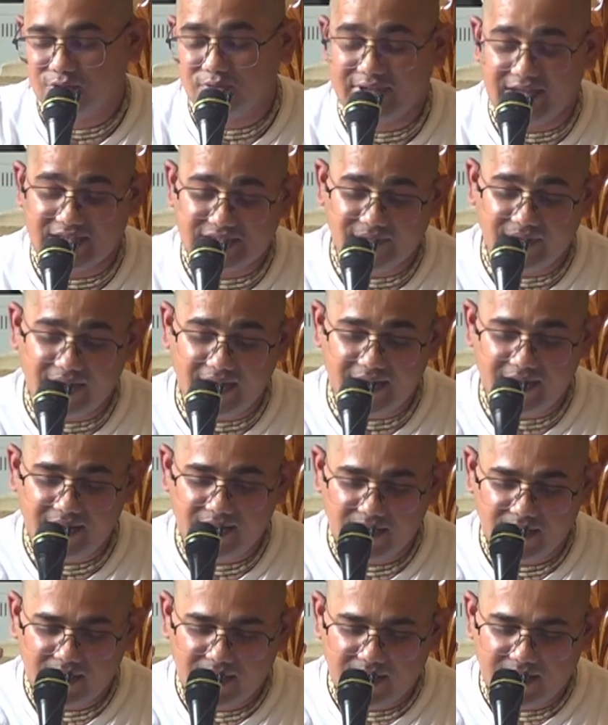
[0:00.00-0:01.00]
So that's why
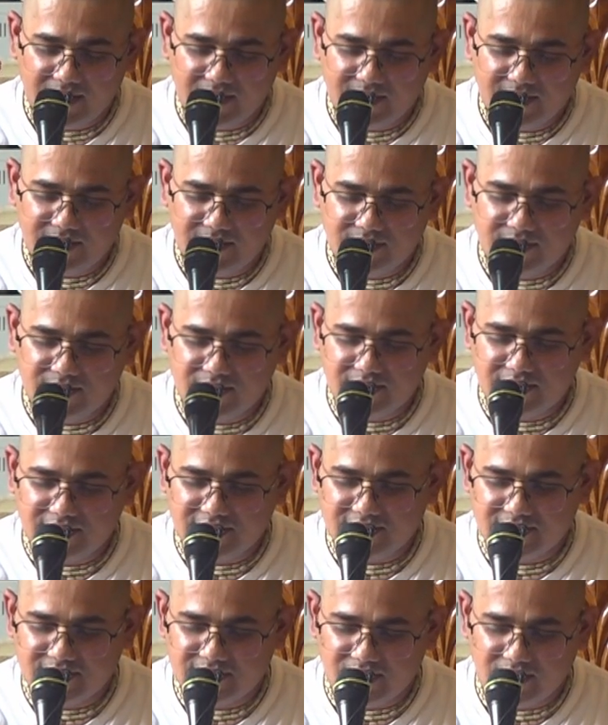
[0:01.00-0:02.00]

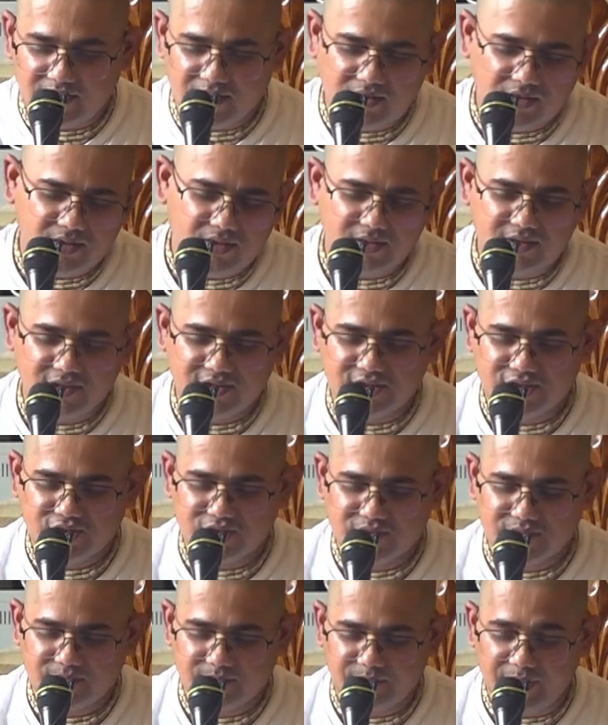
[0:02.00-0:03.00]
this
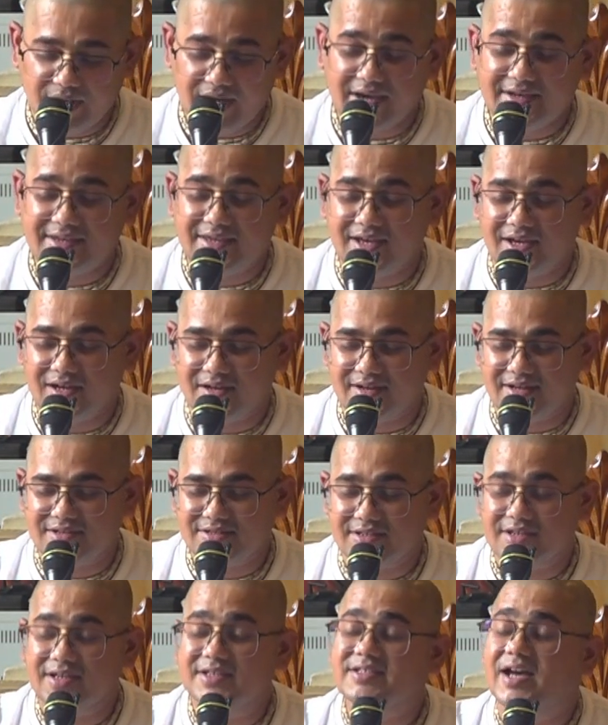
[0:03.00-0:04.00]
Parakya
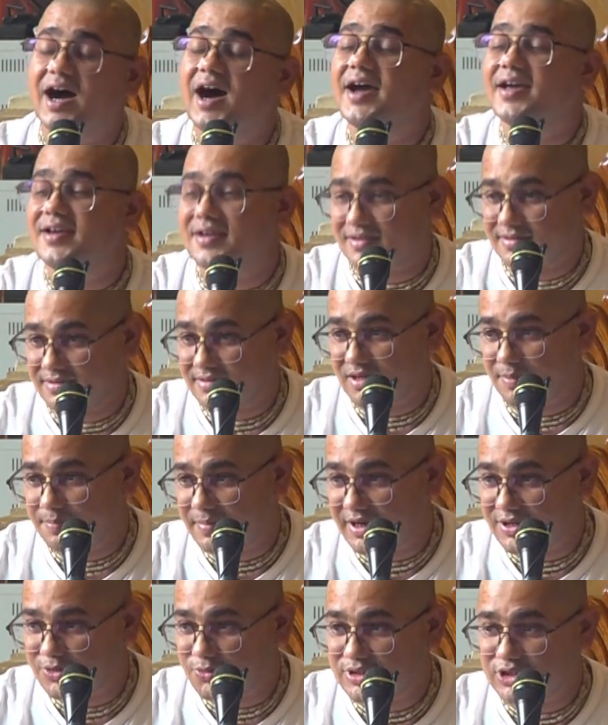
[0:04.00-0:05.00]
Ras is higher
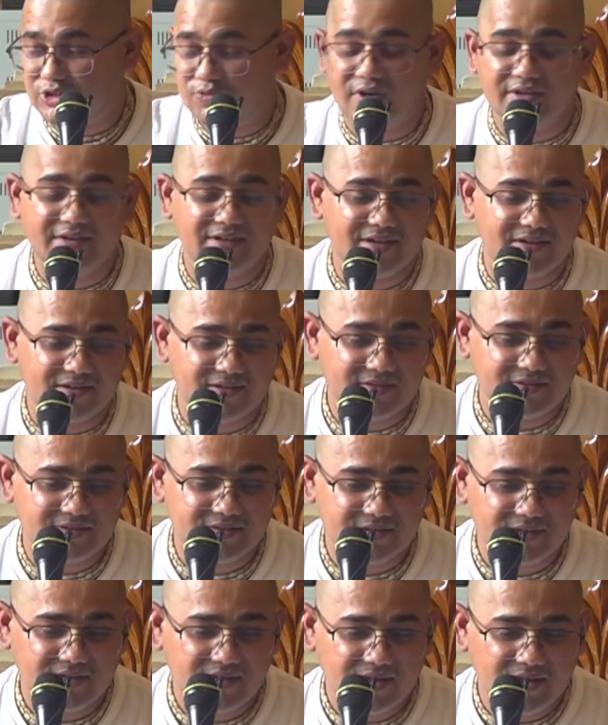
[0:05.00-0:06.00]
compared to the Swakya
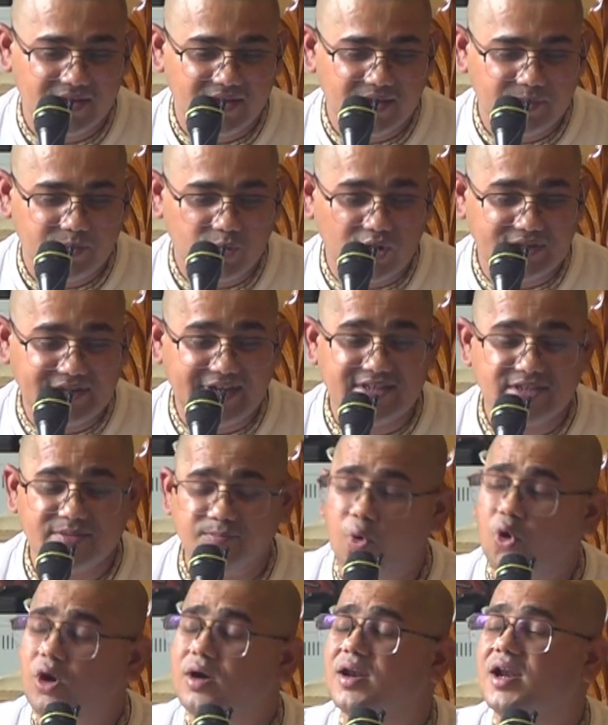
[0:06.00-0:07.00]
Ras. Because there is
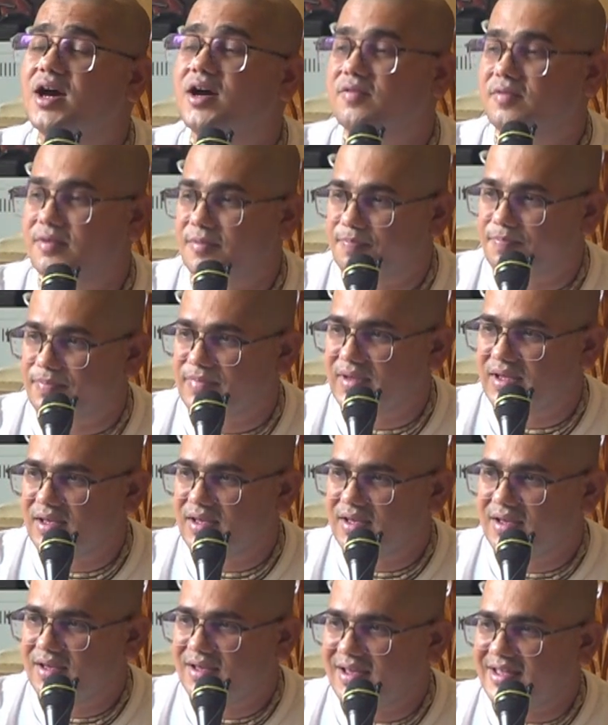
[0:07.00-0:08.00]
more love.
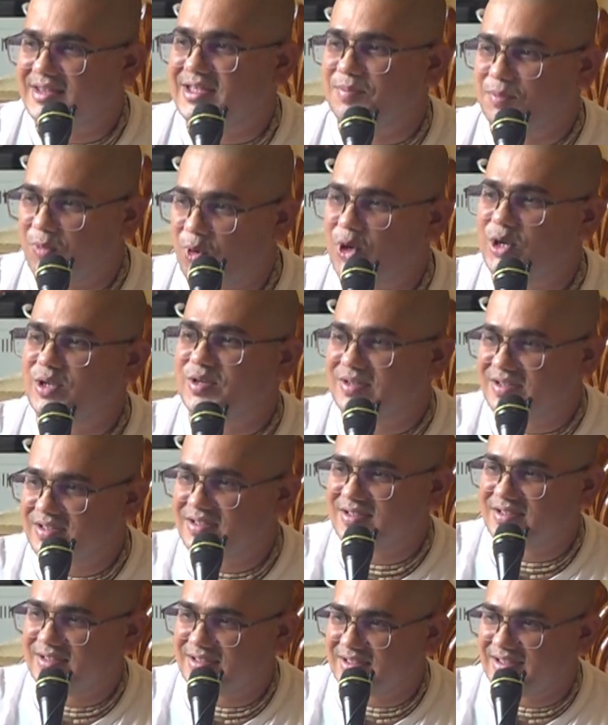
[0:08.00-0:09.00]
And the more
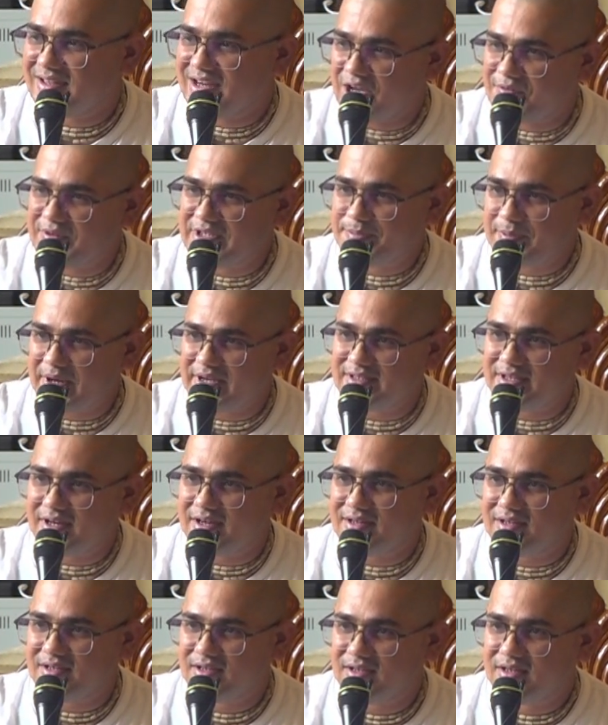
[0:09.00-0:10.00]
love is
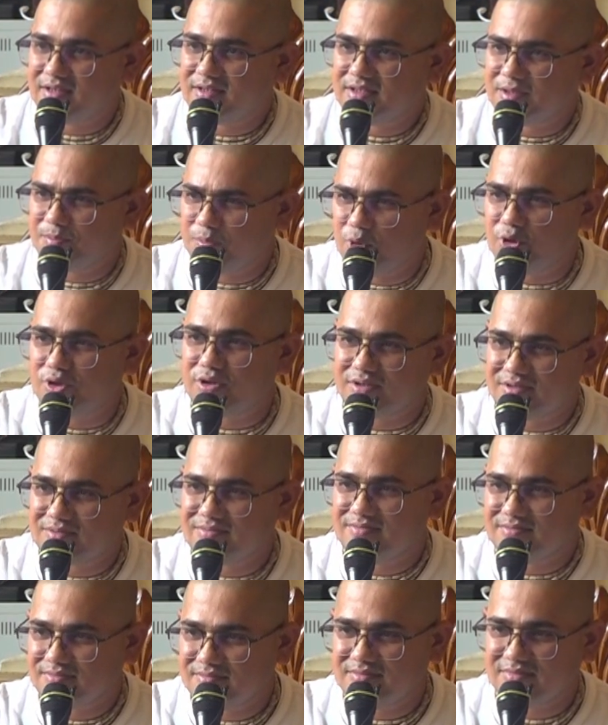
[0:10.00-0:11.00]
present, the more
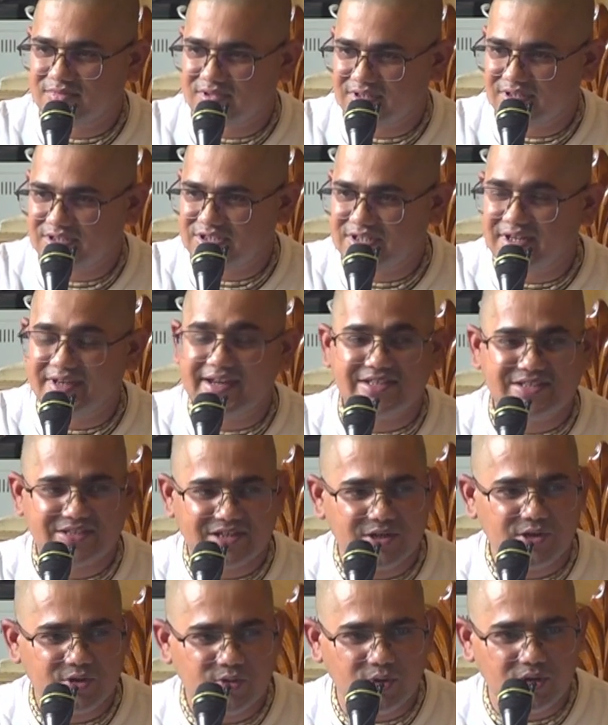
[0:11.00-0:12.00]
Krishna gets
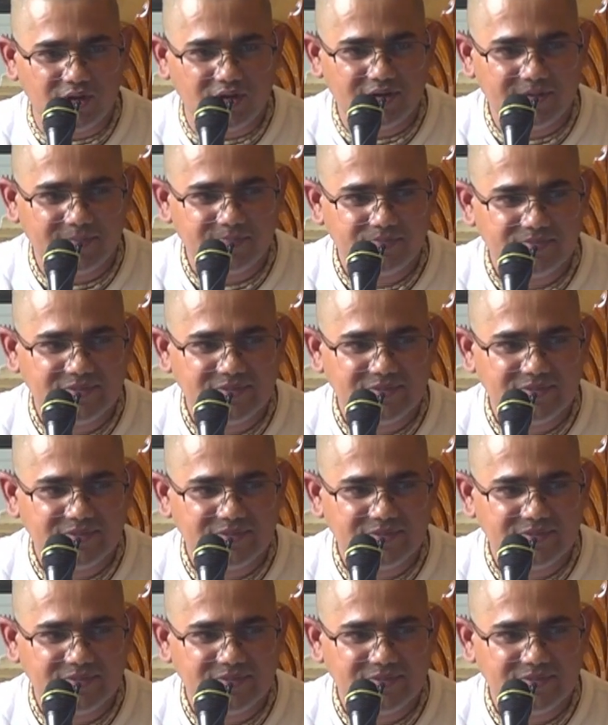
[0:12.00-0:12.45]
controlled.